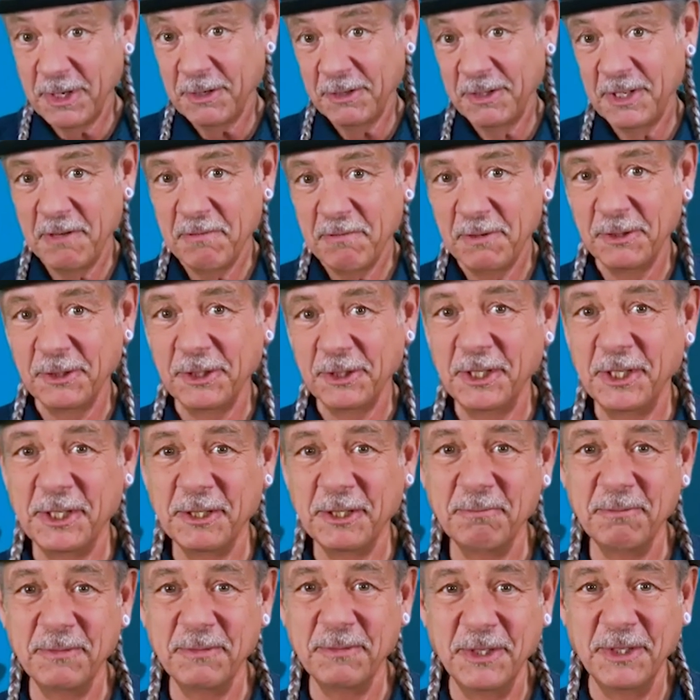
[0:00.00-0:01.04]
definitely a
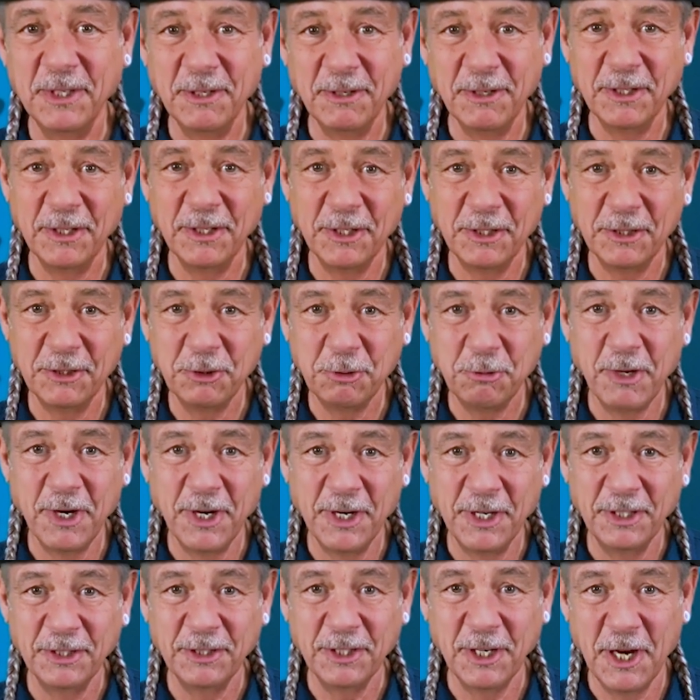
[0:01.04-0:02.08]

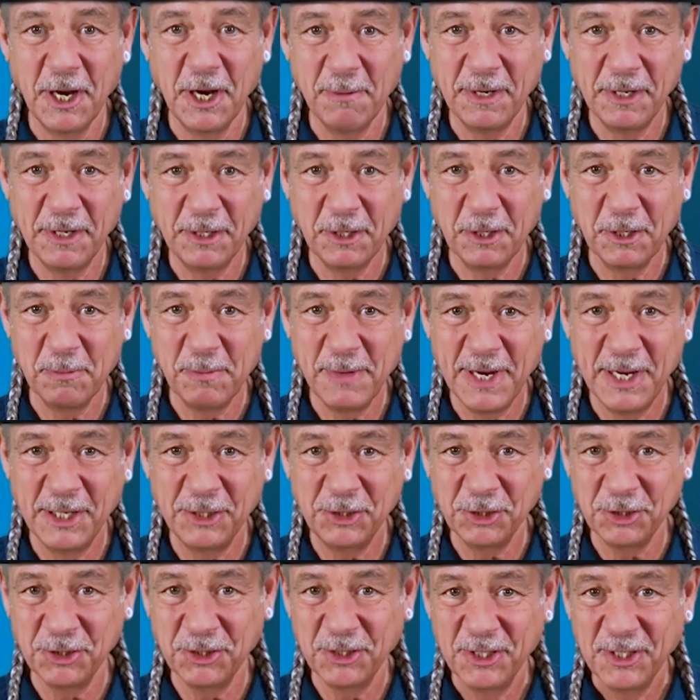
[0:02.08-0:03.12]
trying time. I can
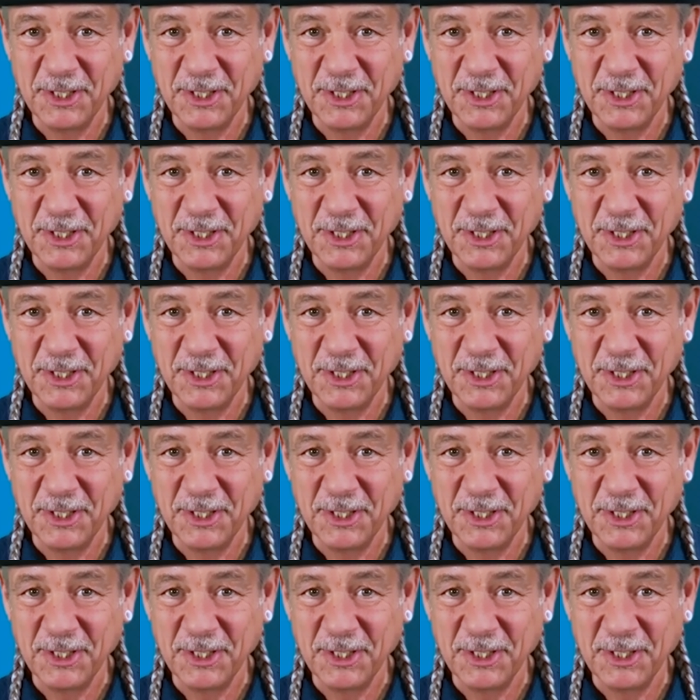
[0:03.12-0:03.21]
imagine.